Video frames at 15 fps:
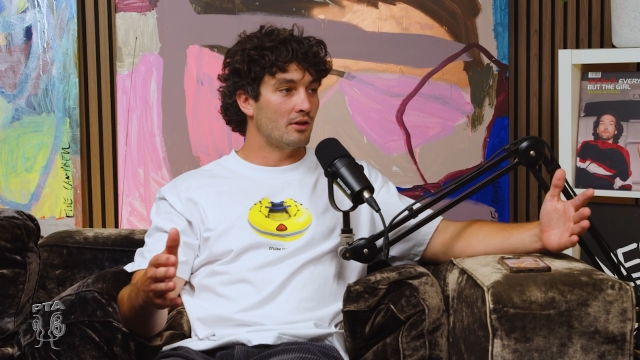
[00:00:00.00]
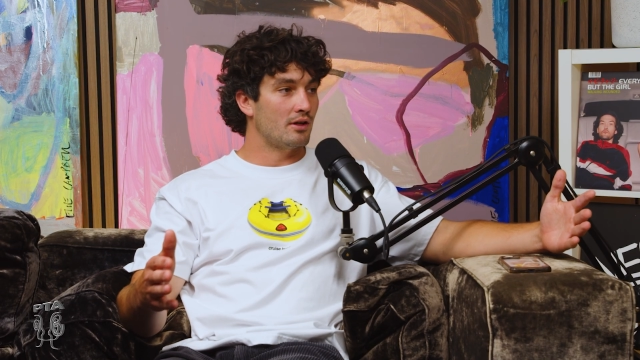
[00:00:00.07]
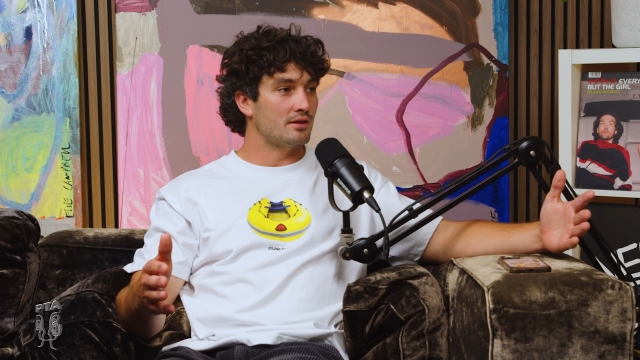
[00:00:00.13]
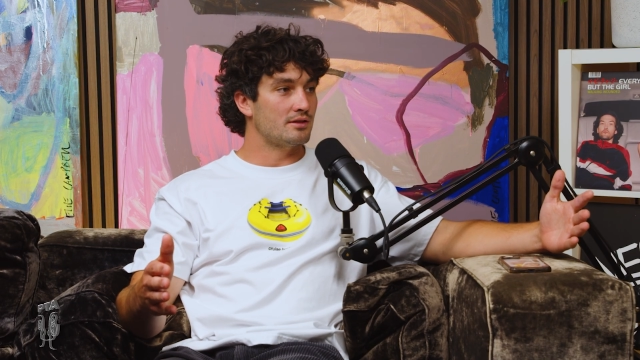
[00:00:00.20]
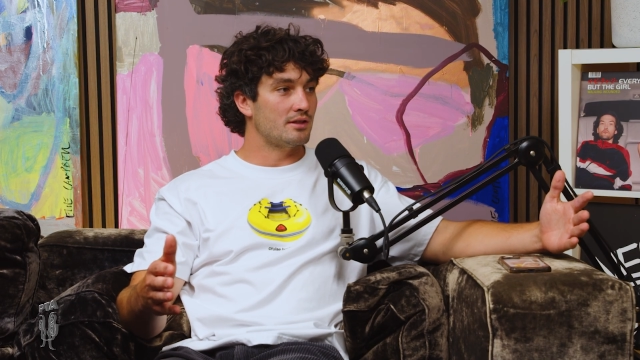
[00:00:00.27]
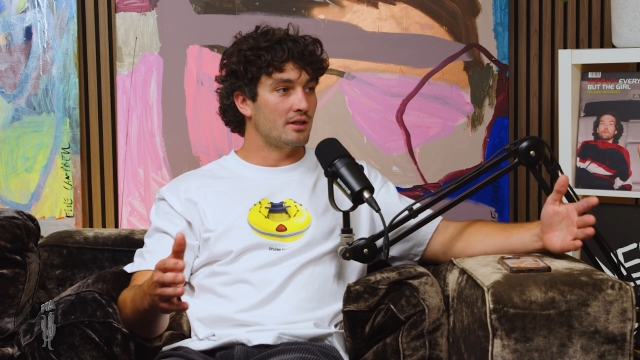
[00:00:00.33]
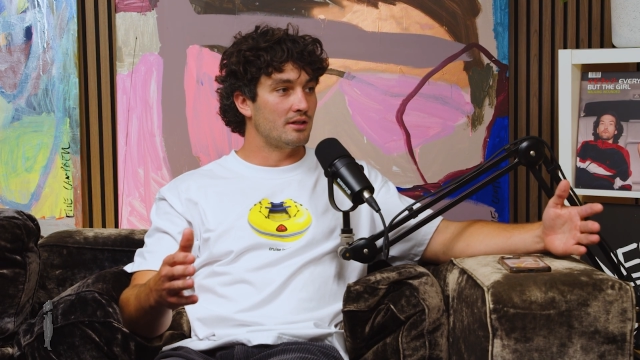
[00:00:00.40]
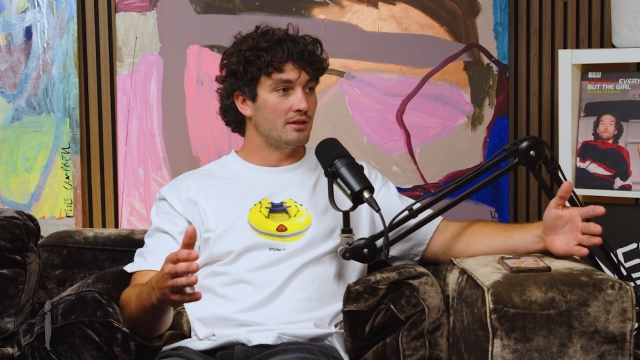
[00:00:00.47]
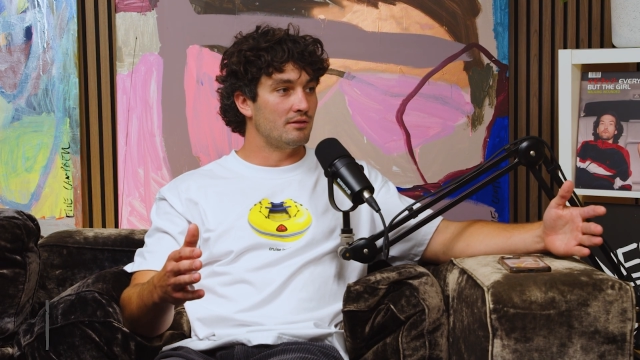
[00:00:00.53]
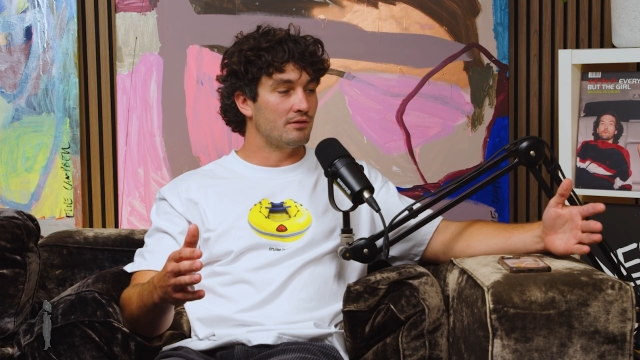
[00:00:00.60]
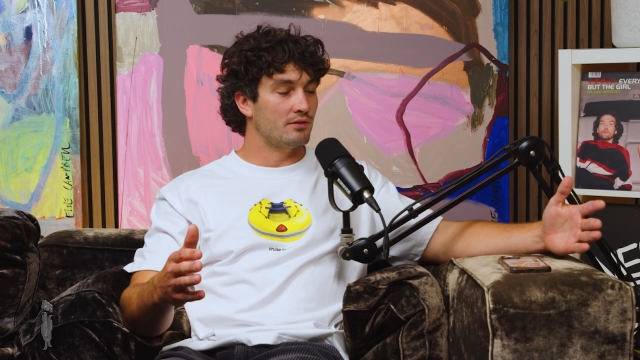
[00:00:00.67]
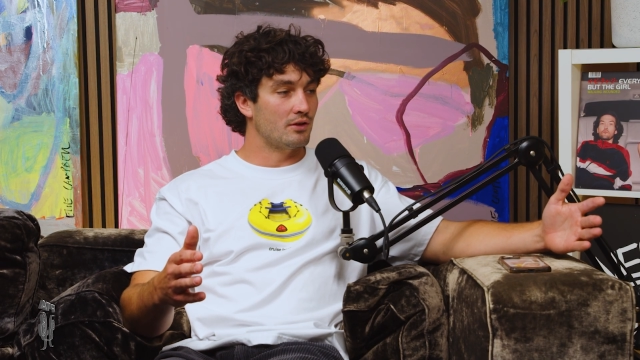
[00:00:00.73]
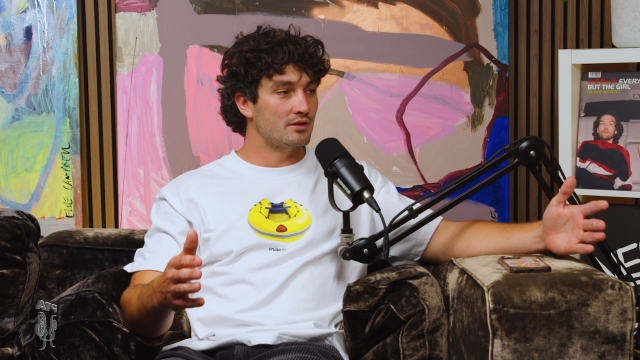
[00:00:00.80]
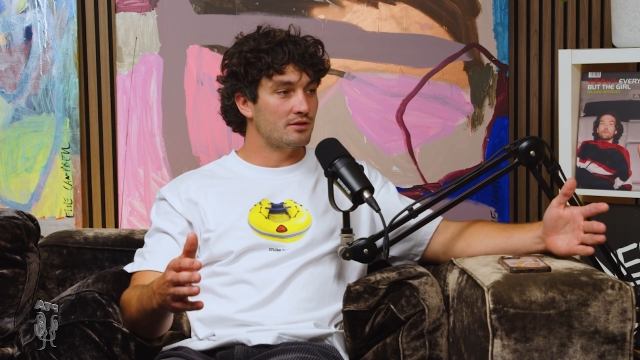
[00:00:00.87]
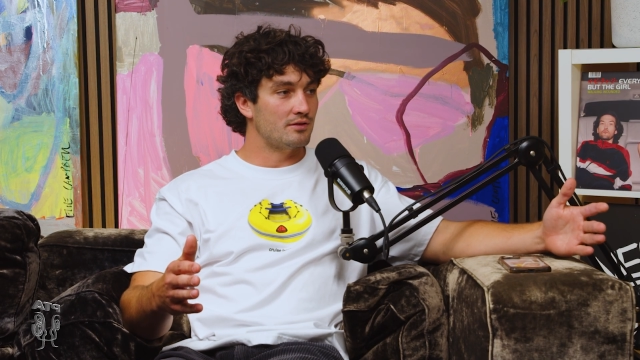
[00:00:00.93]
You know, I study
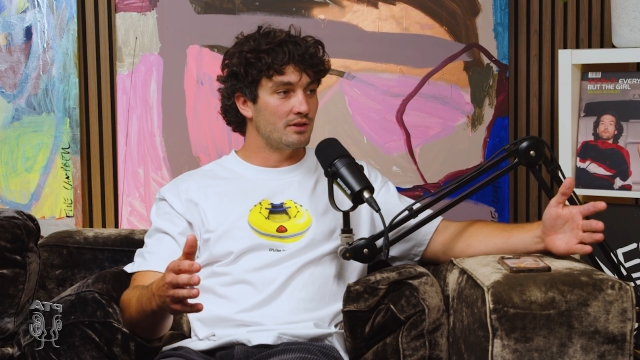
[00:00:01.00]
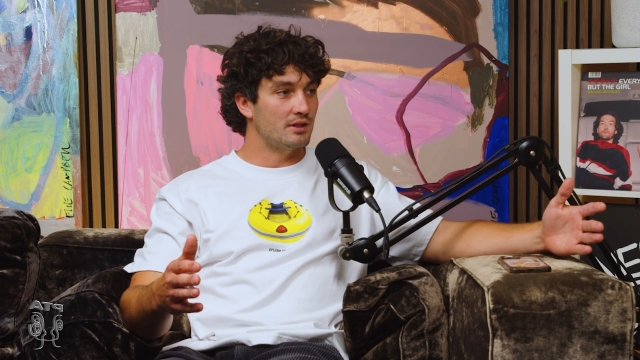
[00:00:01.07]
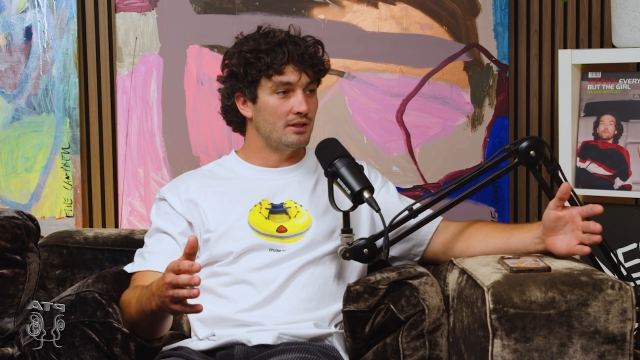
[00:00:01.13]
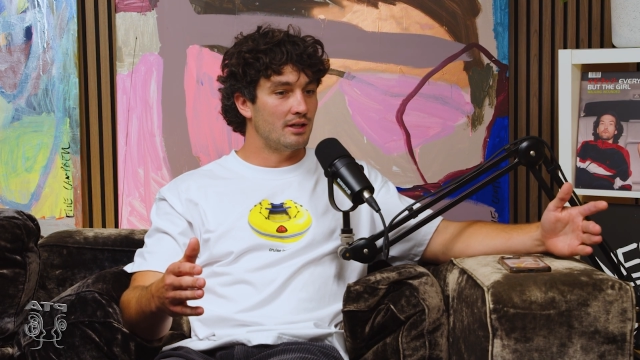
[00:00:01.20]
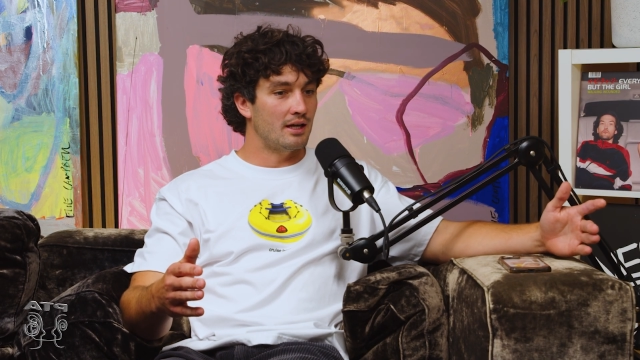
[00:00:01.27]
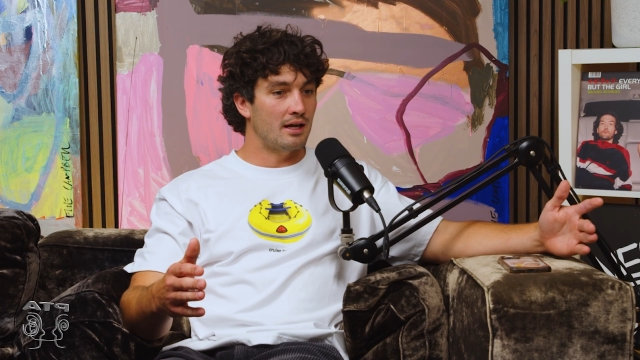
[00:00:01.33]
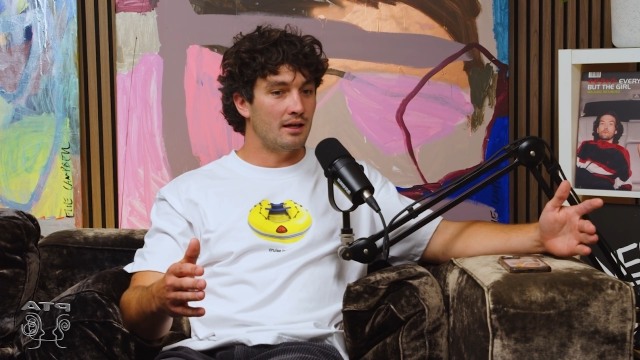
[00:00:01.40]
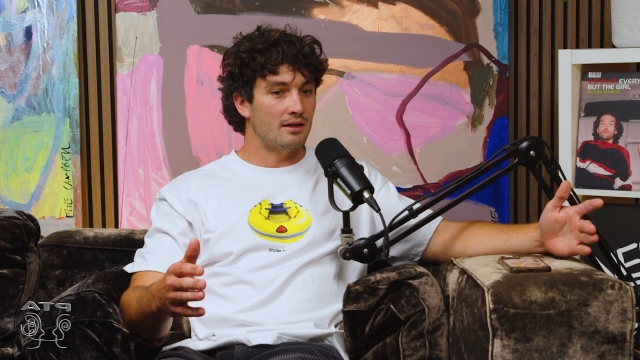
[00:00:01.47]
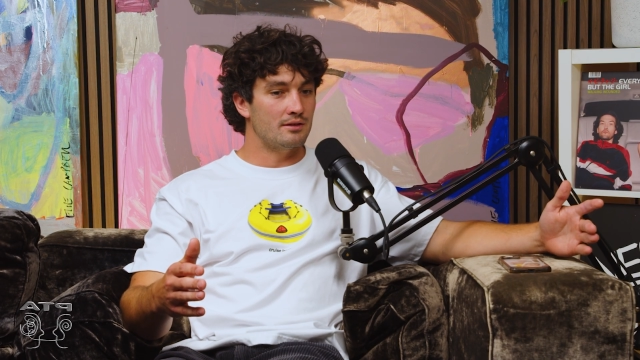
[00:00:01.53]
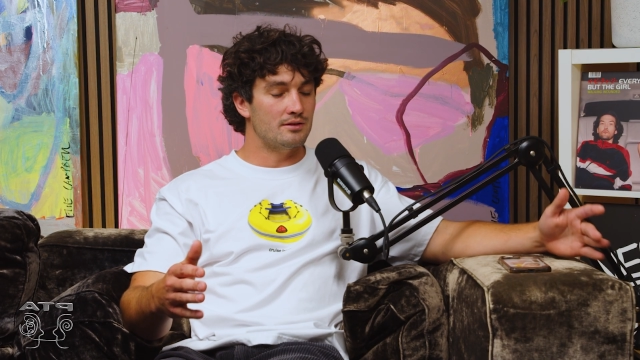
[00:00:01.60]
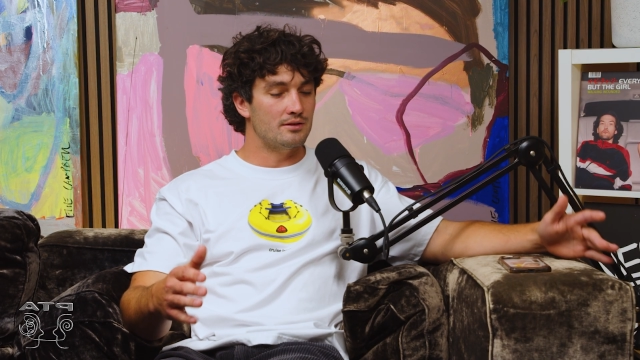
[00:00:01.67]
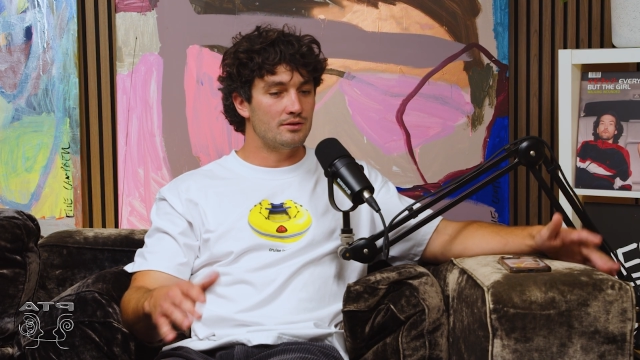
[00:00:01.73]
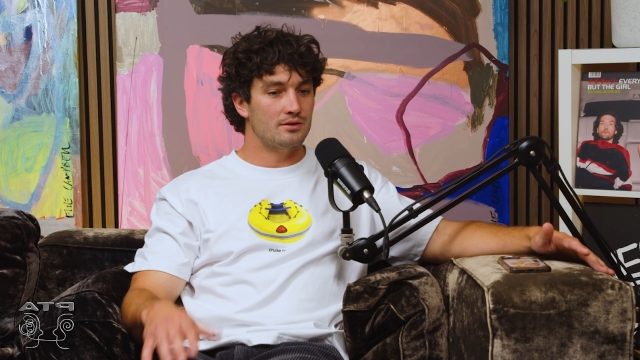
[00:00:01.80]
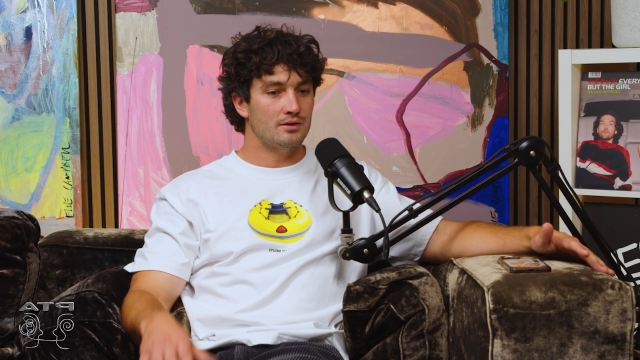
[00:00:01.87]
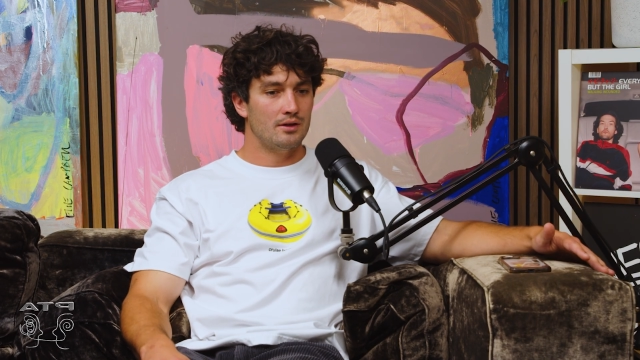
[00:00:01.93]
philosophy,
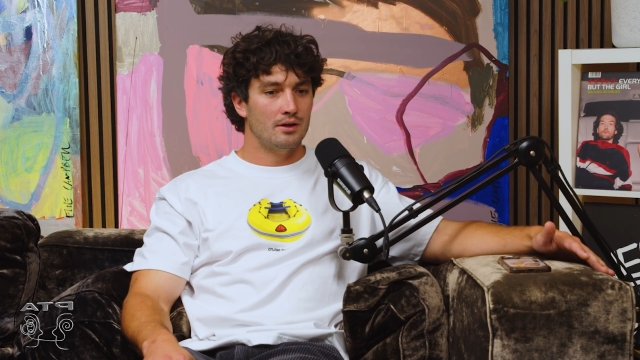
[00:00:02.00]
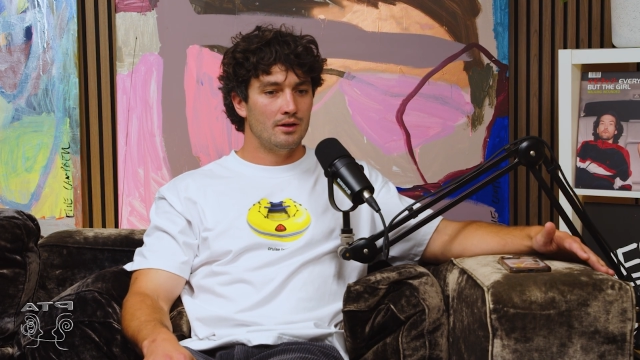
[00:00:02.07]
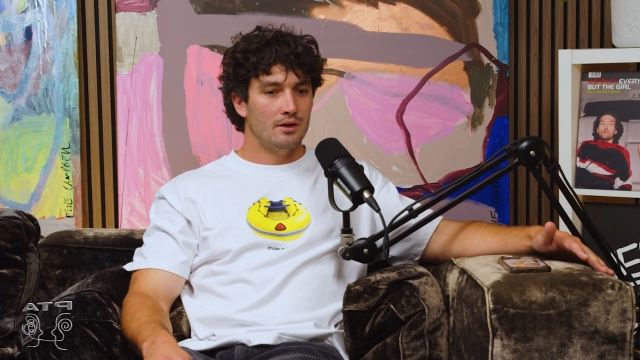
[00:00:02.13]
and